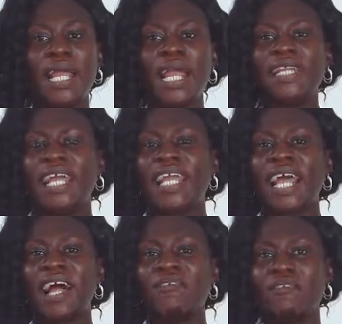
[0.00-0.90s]
and then
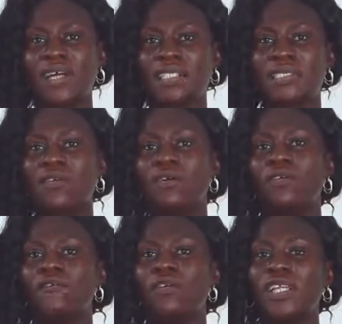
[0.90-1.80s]
canvas
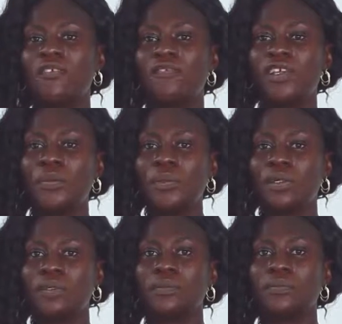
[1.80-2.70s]
for the
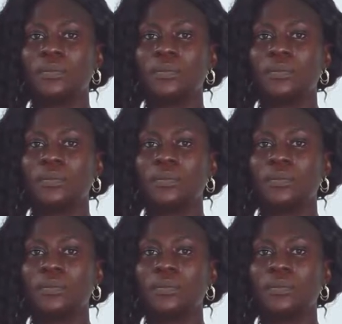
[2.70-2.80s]
female.